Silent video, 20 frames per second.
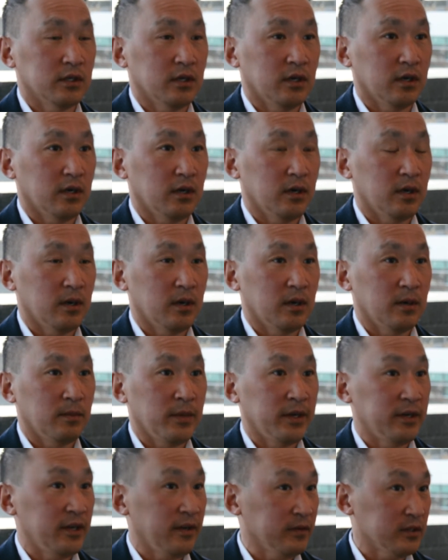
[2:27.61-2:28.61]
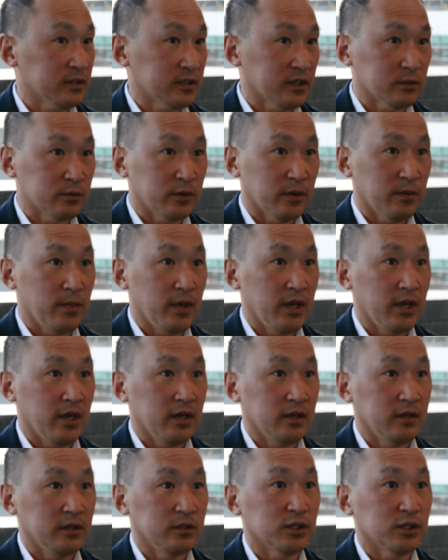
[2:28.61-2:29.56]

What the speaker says: men having sex with men,